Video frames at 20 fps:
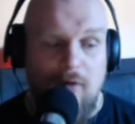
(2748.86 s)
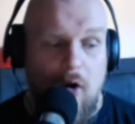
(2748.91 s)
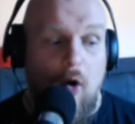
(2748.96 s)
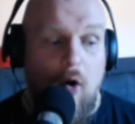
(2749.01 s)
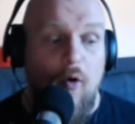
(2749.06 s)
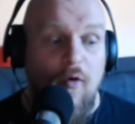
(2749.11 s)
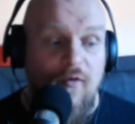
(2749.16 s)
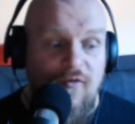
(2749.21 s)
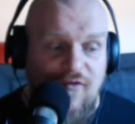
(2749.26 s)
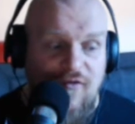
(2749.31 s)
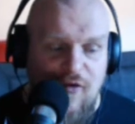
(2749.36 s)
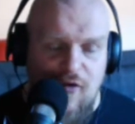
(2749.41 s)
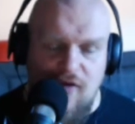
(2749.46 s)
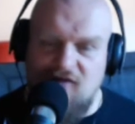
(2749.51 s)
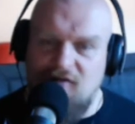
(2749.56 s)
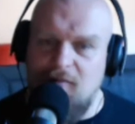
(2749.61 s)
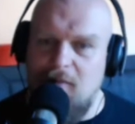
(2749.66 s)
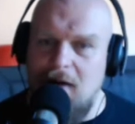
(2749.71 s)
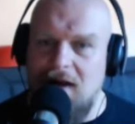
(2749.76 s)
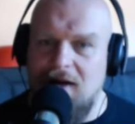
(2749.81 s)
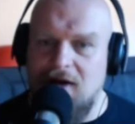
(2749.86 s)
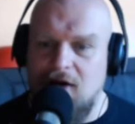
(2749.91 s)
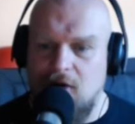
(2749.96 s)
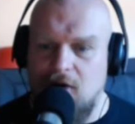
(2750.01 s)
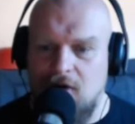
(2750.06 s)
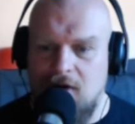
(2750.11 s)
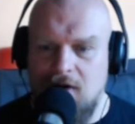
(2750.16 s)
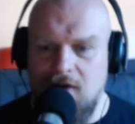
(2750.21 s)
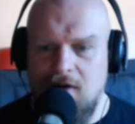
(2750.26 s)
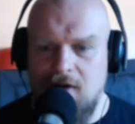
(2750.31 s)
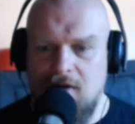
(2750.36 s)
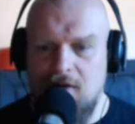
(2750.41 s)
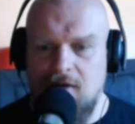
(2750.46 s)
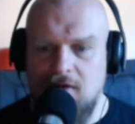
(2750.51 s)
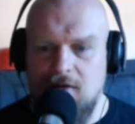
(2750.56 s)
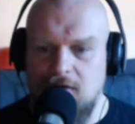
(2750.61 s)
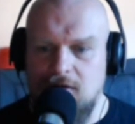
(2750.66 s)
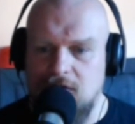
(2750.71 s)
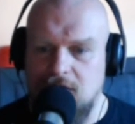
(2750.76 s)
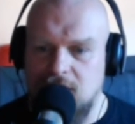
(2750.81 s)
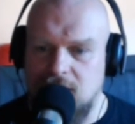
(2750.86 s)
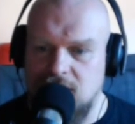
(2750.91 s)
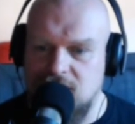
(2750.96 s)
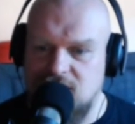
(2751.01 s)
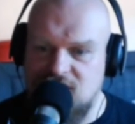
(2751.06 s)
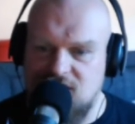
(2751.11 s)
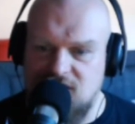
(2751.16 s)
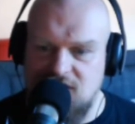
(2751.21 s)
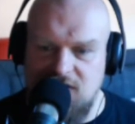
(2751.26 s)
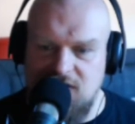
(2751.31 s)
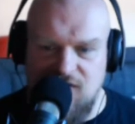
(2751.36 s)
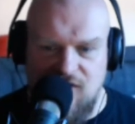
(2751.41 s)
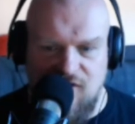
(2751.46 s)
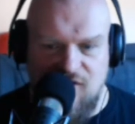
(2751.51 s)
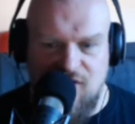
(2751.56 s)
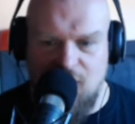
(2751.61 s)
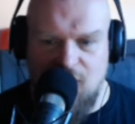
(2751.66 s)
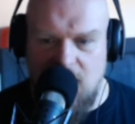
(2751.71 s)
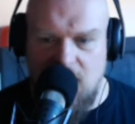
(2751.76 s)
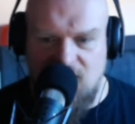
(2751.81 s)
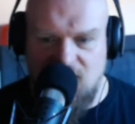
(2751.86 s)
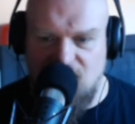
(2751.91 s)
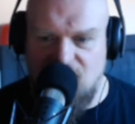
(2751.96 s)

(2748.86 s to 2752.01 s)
or do you listen back and go, oh Jesus Christ,